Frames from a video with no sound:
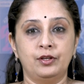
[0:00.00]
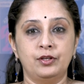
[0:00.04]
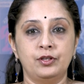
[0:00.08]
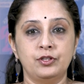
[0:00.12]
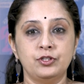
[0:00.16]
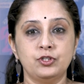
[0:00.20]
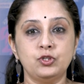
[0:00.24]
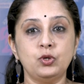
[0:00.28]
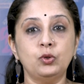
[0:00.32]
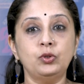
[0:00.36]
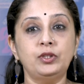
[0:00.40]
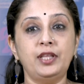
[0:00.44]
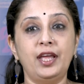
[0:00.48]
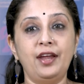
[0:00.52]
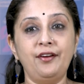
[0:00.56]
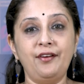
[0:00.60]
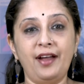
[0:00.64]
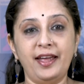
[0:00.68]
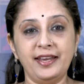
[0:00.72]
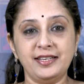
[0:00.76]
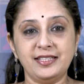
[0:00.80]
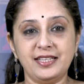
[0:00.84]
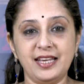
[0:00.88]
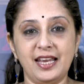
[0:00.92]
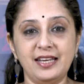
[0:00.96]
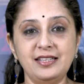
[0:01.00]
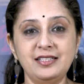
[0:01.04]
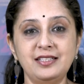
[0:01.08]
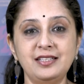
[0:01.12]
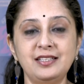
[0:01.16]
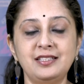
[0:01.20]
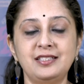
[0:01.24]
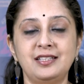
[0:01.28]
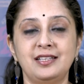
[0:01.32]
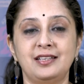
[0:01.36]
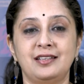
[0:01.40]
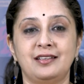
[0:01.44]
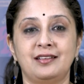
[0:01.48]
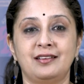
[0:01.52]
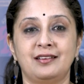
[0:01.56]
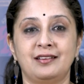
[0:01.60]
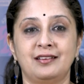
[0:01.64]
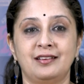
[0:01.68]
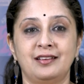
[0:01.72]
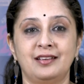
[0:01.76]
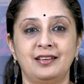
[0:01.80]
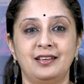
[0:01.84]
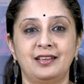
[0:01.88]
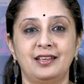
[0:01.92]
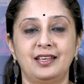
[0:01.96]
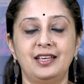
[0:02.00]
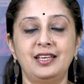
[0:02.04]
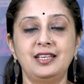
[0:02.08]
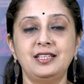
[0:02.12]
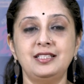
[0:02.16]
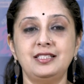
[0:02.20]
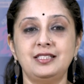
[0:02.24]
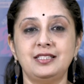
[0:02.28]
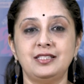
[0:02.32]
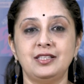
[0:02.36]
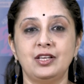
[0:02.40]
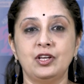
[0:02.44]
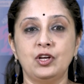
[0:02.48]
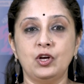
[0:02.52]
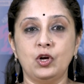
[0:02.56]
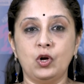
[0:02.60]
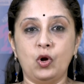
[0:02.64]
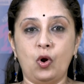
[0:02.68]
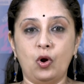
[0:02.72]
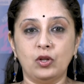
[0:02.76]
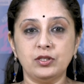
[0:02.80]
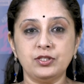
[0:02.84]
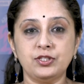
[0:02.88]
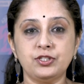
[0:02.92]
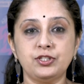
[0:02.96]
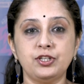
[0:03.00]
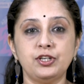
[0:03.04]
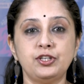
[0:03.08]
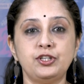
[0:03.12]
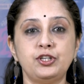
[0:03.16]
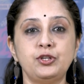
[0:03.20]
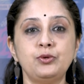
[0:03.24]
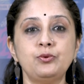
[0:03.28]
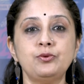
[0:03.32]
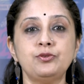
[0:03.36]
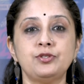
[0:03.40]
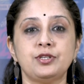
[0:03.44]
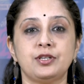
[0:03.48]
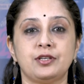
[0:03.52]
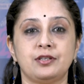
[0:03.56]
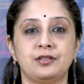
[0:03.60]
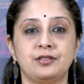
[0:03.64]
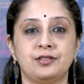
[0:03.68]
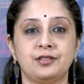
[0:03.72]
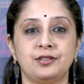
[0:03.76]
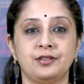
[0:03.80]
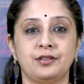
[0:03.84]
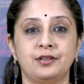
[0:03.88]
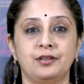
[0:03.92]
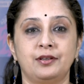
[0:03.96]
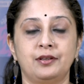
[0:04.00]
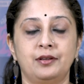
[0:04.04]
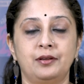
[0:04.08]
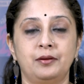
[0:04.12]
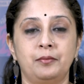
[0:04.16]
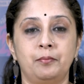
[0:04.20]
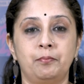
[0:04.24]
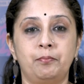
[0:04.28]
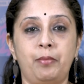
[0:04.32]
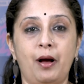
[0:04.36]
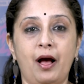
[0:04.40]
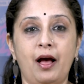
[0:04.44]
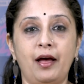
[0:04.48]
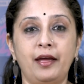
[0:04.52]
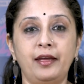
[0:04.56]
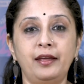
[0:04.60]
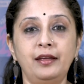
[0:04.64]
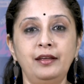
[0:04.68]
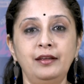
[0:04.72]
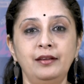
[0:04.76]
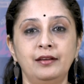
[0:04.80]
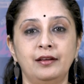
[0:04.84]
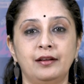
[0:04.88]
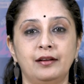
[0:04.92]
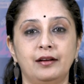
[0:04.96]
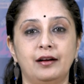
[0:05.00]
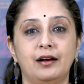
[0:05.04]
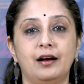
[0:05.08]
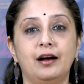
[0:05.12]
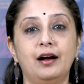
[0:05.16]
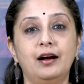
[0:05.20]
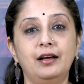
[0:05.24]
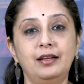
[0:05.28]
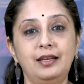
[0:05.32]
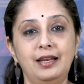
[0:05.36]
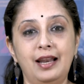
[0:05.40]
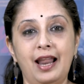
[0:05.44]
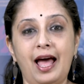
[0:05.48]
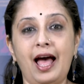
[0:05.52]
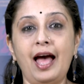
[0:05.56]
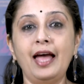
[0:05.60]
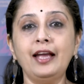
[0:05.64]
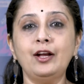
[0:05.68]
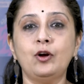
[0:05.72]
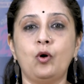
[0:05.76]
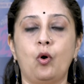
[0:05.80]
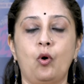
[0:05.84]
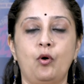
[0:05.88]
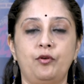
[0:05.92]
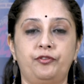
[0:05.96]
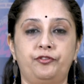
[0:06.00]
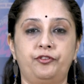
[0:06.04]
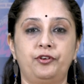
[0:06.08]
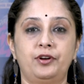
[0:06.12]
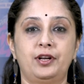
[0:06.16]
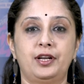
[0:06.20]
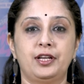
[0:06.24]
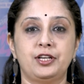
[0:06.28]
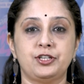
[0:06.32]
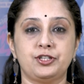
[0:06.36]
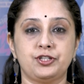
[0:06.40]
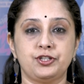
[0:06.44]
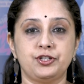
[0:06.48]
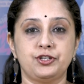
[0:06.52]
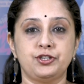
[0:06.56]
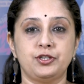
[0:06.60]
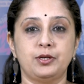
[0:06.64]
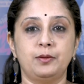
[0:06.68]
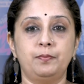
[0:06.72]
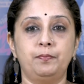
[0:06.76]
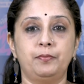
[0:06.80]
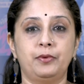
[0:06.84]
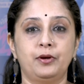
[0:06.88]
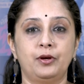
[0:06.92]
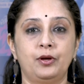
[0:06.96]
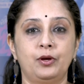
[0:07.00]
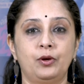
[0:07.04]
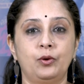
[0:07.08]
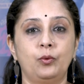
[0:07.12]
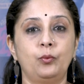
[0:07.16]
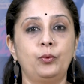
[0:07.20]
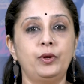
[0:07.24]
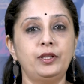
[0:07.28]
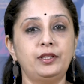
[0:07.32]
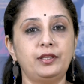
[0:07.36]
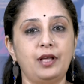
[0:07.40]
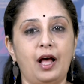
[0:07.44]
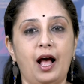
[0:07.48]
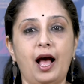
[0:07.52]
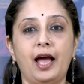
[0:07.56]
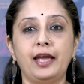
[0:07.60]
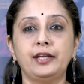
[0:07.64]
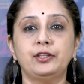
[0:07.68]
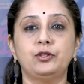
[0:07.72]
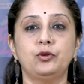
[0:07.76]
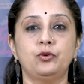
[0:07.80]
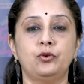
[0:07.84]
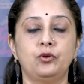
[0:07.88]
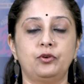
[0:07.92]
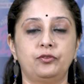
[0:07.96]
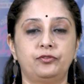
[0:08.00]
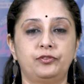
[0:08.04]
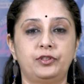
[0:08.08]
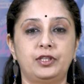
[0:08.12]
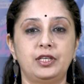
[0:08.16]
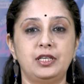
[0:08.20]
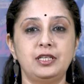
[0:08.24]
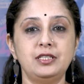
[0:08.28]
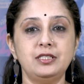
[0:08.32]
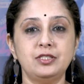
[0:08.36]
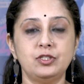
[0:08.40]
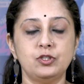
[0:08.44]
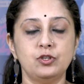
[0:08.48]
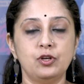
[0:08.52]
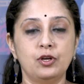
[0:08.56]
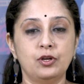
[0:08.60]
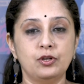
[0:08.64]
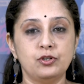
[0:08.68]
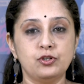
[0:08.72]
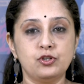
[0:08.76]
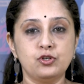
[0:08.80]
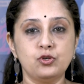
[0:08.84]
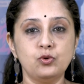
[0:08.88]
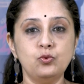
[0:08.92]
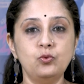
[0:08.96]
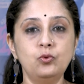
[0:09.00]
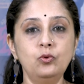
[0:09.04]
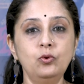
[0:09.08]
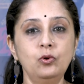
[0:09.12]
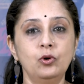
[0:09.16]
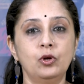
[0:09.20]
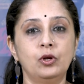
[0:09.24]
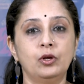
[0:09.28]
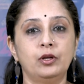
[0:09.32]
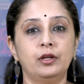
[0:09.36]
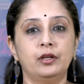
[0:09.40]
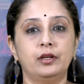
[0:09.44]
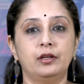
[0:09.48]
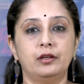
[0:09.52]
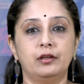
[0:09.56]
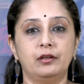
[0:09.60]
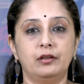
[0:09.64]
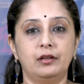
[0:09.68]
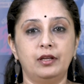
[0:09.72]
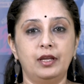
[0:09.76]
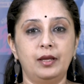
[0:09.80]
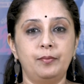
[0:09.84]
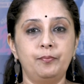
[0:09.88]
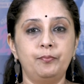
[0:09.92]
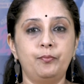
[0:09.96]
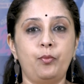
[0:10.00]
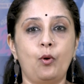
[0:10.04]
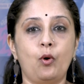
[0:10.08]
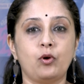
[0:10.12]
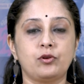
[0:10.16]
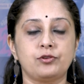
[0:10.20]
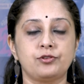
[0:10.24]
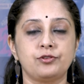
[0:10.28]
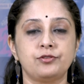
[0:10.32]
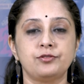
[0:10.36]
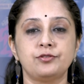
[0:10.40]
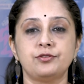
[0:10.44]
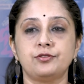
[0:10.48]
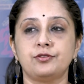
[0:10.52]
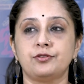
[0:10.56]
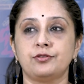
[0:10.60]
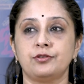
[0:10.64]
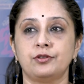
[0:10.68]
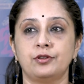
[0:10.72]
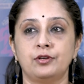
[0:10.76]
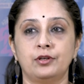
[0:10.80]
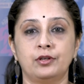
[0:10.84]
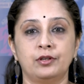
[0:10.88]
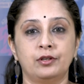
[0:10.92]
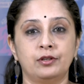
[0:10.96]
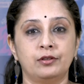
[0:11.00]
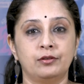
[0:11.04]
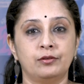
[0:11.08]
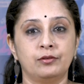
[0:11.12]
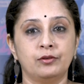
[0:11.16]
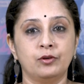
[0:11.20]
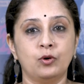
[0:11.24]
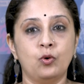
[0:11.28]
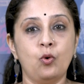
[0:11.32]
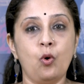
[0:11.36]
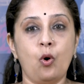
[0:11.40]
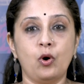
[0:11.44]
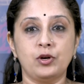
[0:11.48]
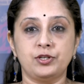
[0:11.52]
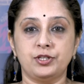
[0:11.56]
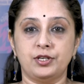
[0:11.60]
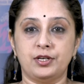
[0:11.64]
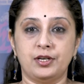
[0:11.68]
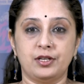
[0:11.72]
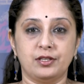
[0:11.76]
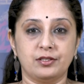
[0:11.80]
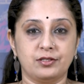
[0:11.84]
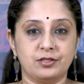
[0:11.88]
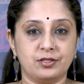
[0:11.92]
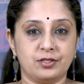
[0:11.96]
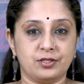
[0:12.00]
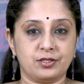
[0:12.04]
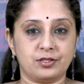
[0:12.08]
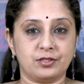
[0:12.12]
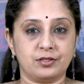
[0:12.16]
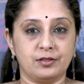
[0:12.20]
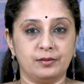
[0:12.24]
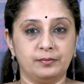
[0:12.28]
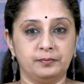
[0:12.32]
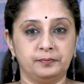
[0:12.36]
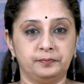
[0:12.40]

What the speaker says: So their identity is constituted by a lack of relationship with either of these two important coordinates.